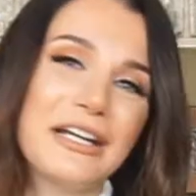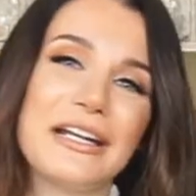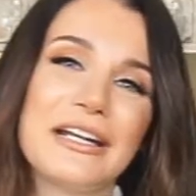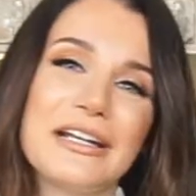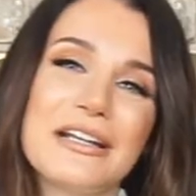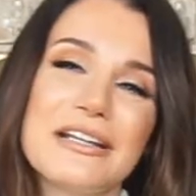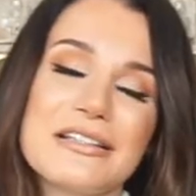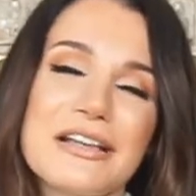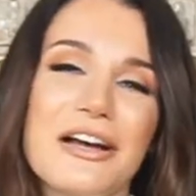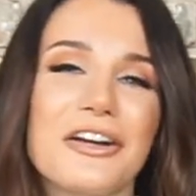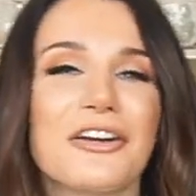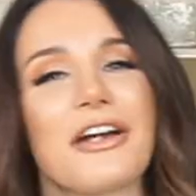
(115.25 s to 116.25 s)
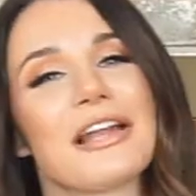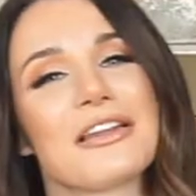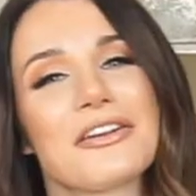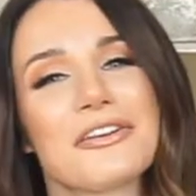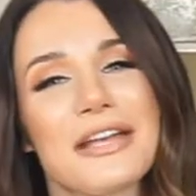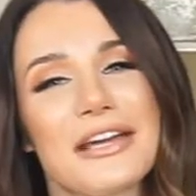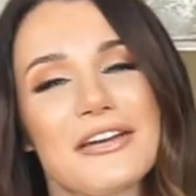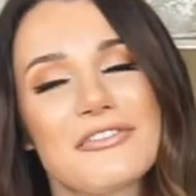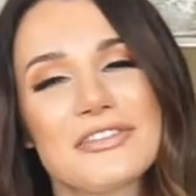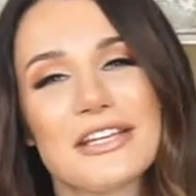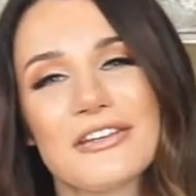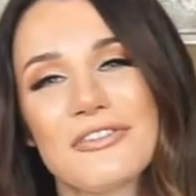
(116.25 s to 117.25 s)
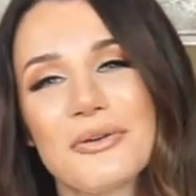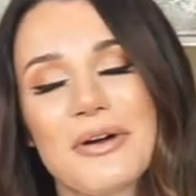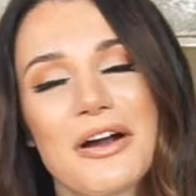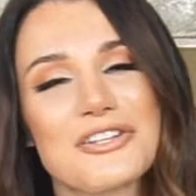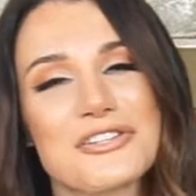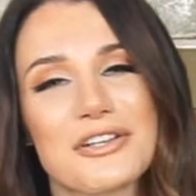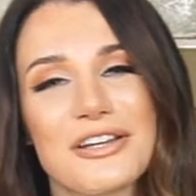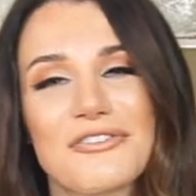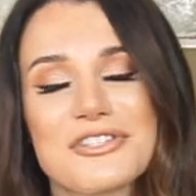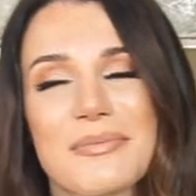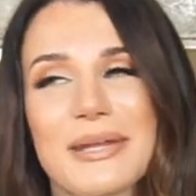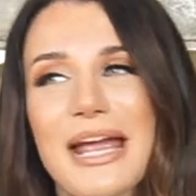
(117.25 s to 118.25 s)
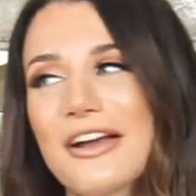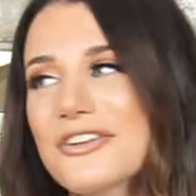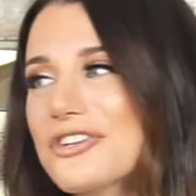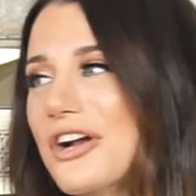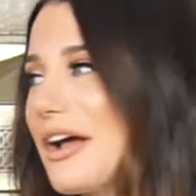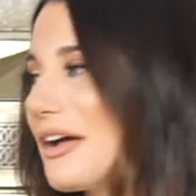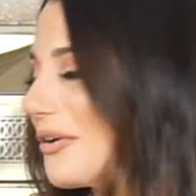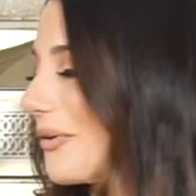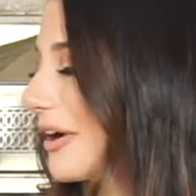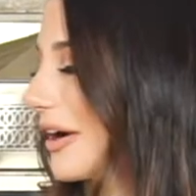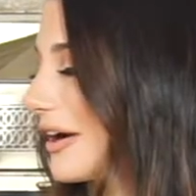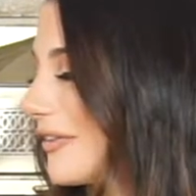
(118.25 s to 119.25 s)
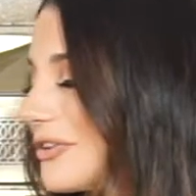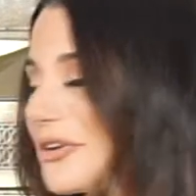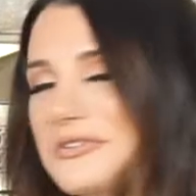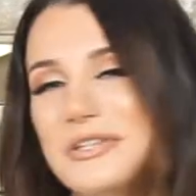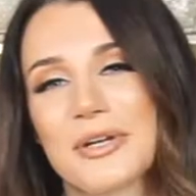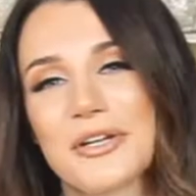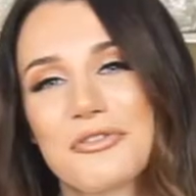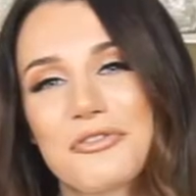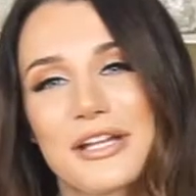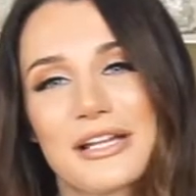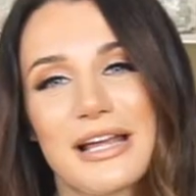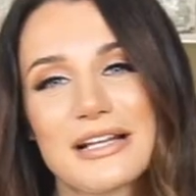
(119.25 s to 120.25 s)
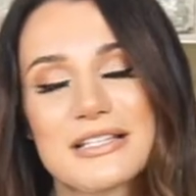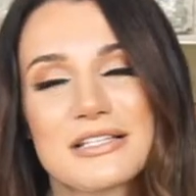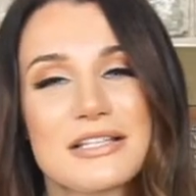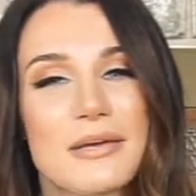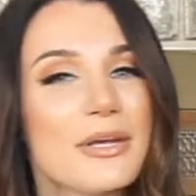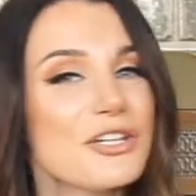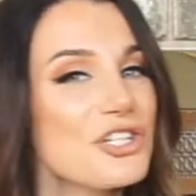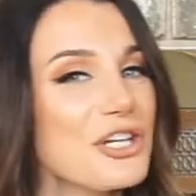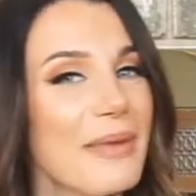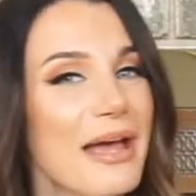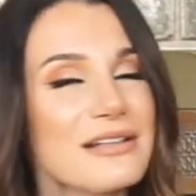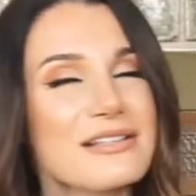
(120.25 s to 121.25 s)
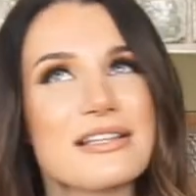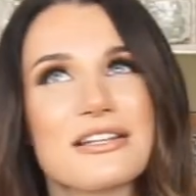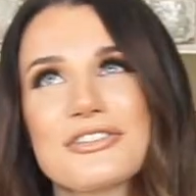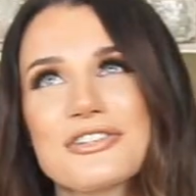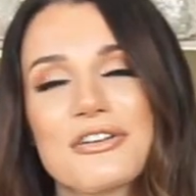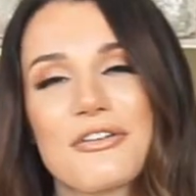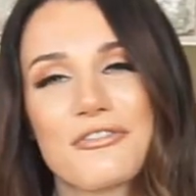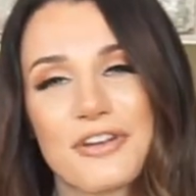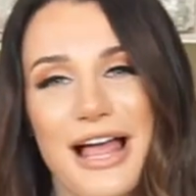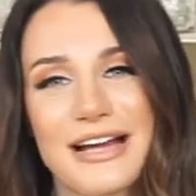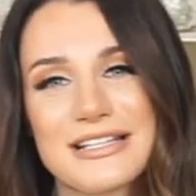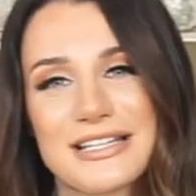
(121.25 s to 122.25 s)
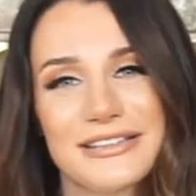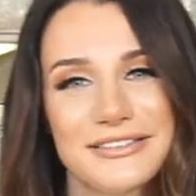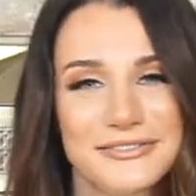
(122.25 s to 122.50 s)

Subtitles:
It is a great little gift if you are just looking for something extra, or if you know someone who really likes some sheet masks and just relaxing.